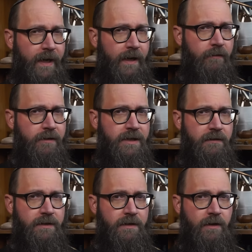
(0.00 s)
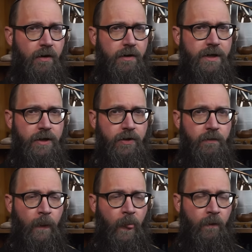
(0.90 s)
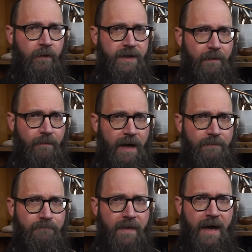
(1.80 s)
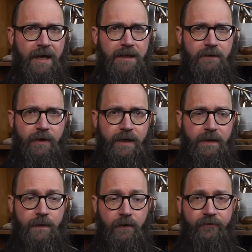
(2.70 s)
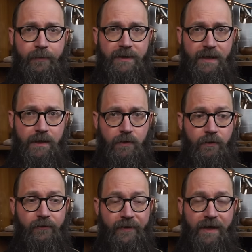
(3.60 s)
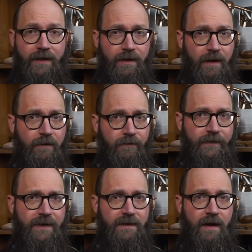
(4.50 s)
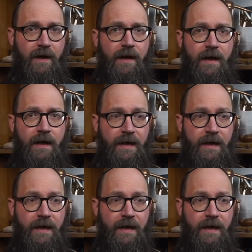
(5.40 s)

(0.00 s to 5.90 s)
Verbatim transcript: Paracelsus argued was that by macerating those botanicals in aquavitae